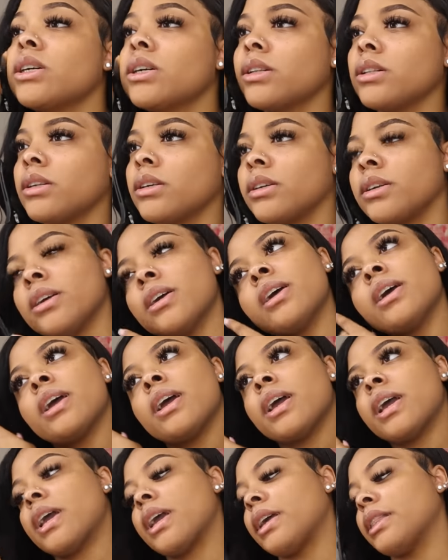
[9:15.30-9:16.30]
color,
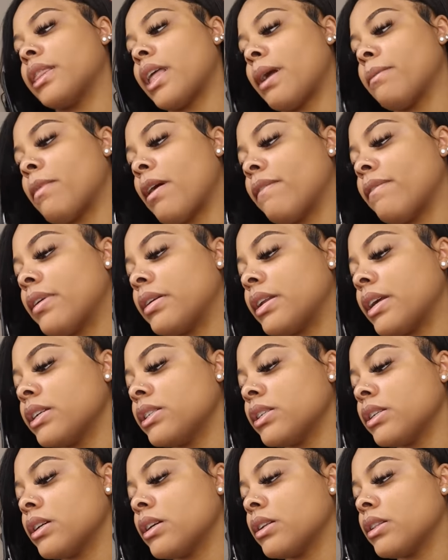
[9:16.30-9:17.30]
and like my
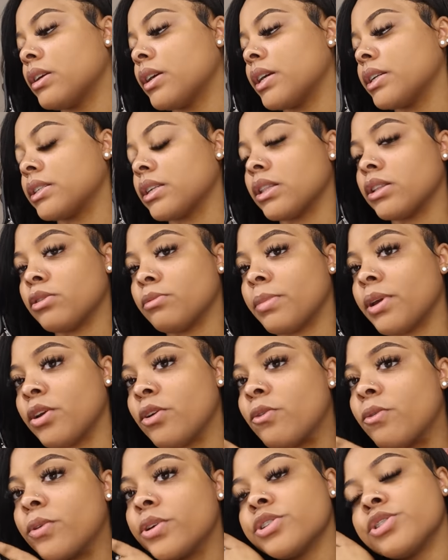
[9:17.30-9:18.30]
foundation color is a little bit
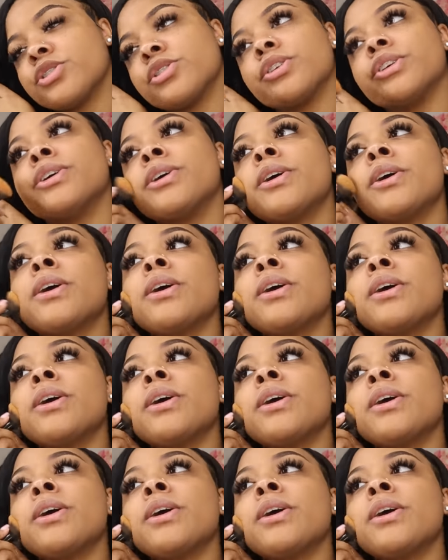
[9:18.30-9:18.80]
oranger